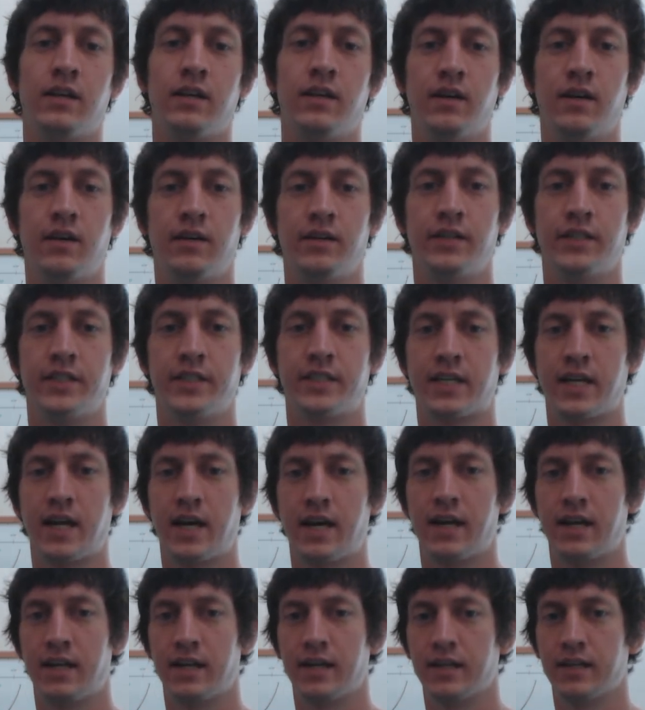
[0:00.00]
You know, you just
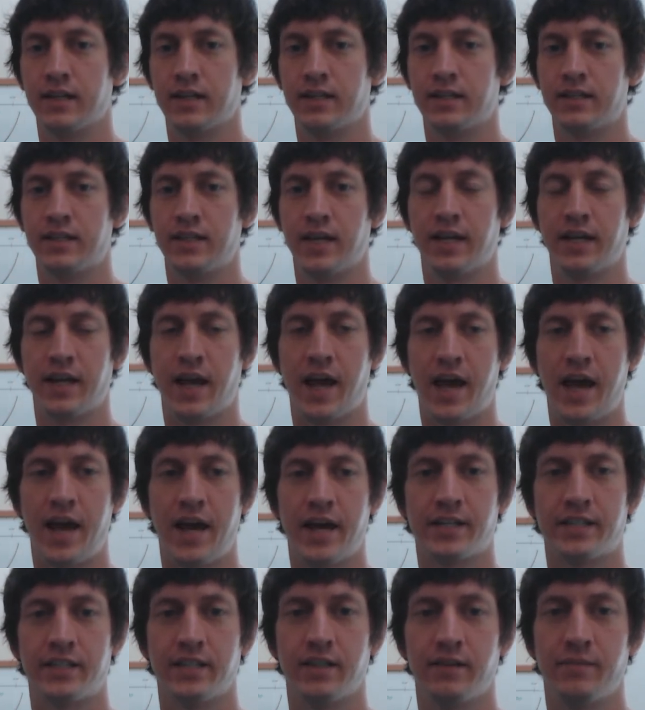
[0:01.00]
gotta take
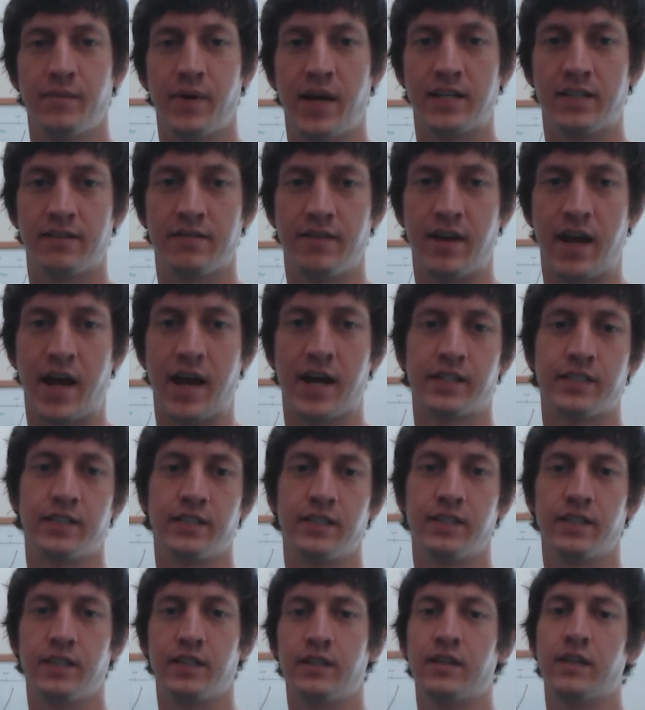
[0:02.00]
action, massive
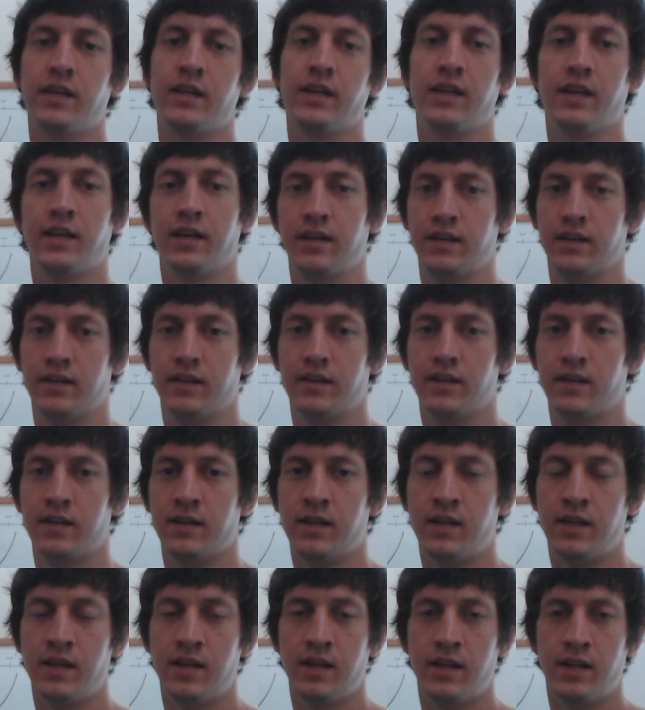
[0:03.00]
action, and
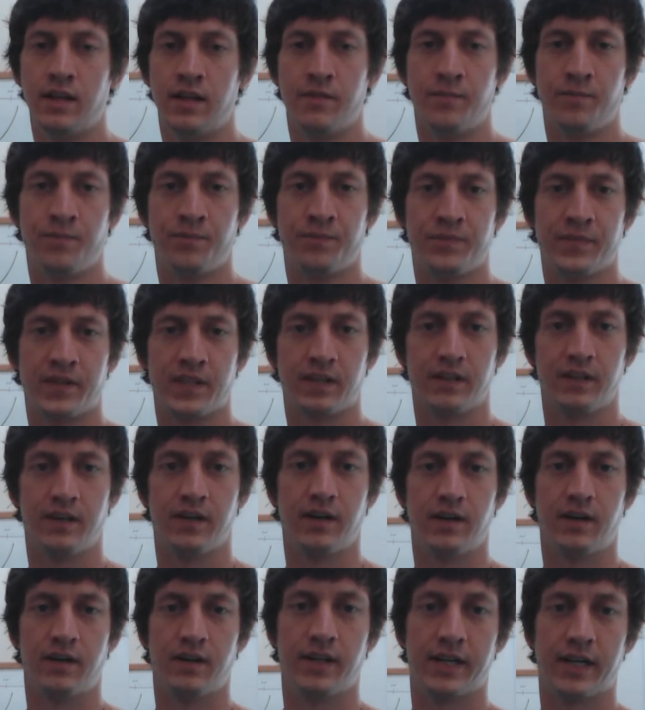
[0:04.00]
you
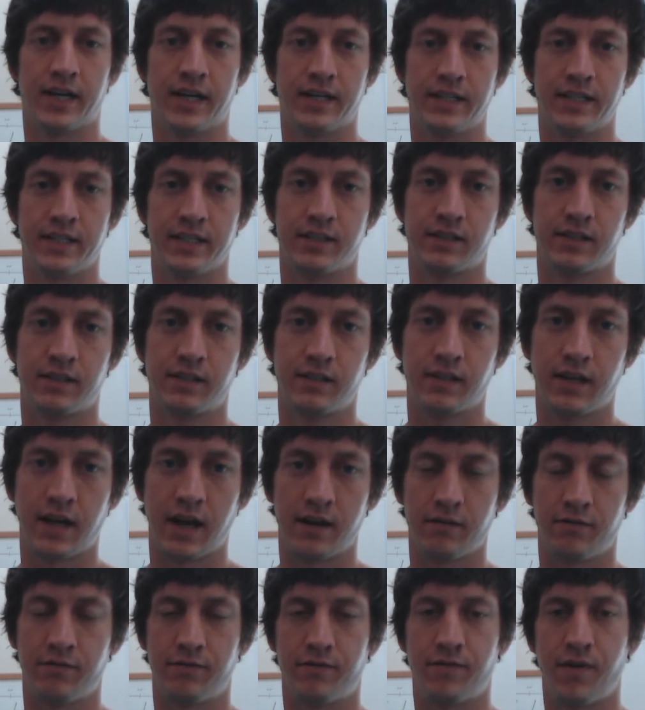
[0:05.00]
know, like I just
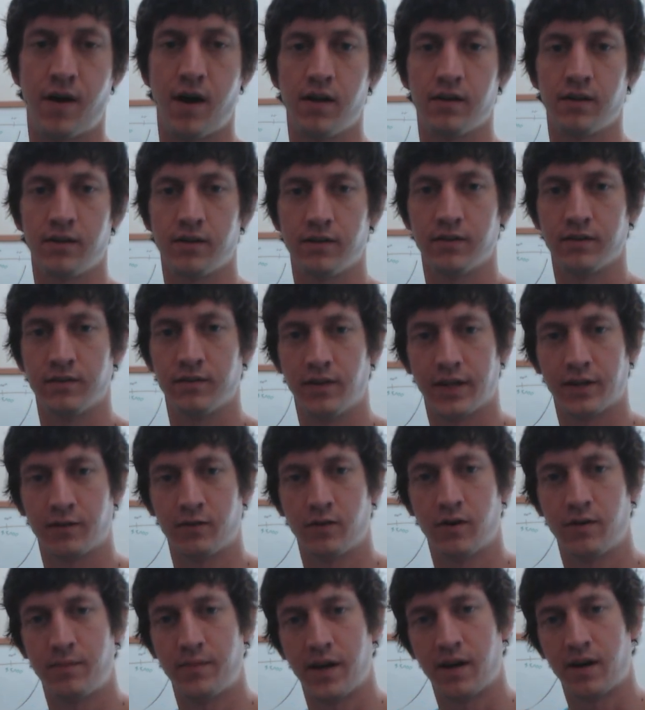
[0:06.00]
kind of followed
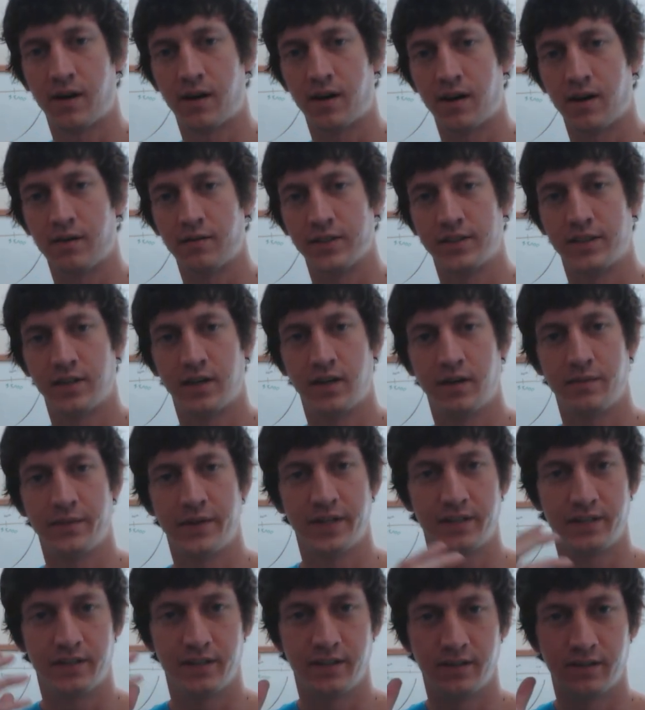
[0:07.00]
like what my heart was telling
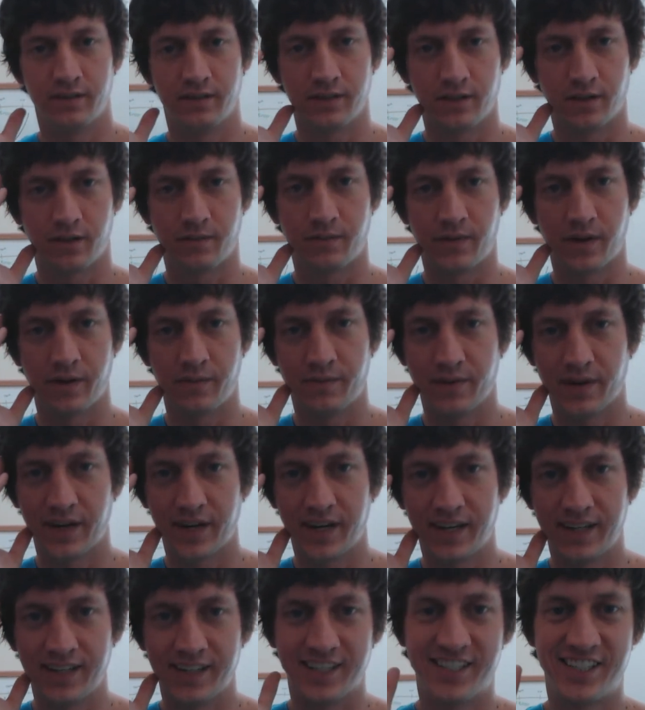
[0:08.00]
me to do and told my
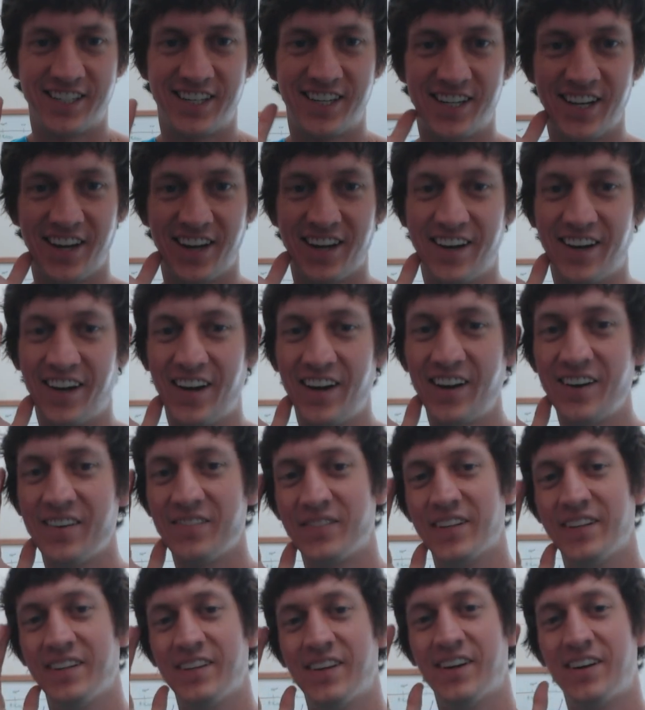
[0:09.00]
brain to shut
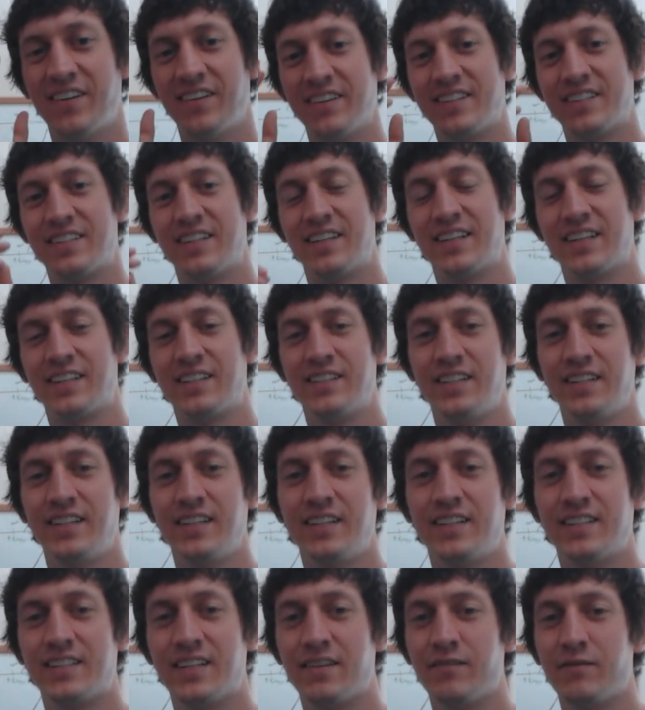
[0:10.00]
up. You know, it's like,
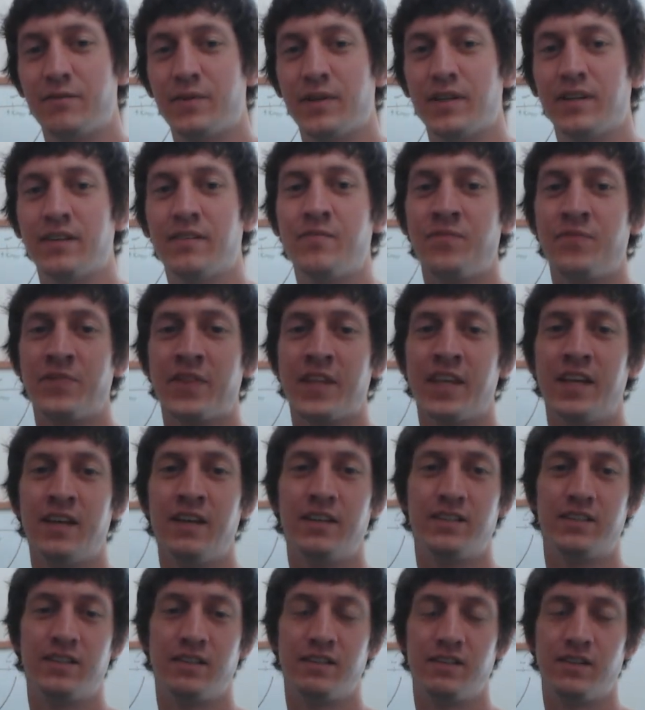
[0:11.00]
geez, I've been
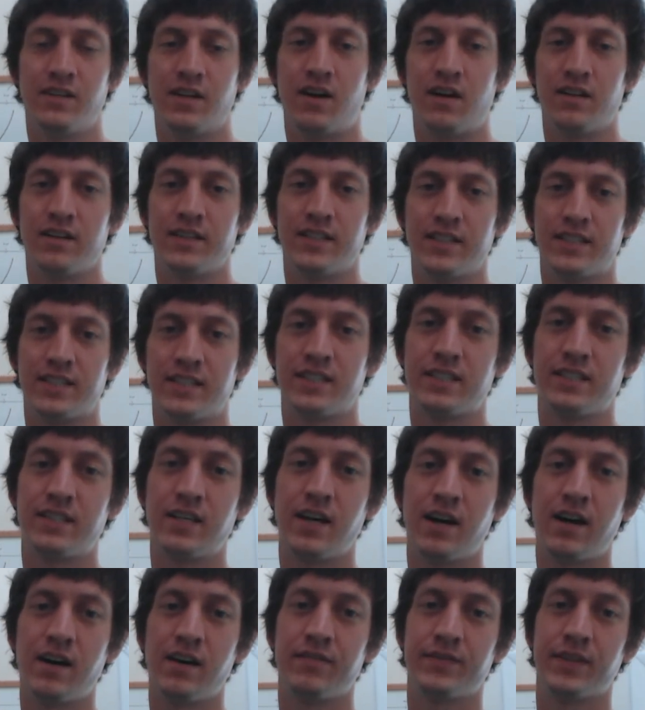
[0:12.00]
doing all this
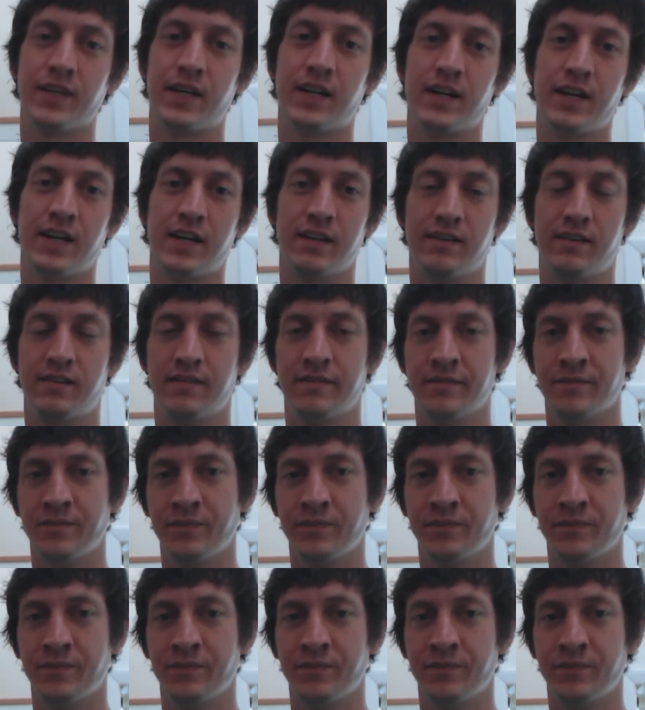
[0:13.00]
stuff that I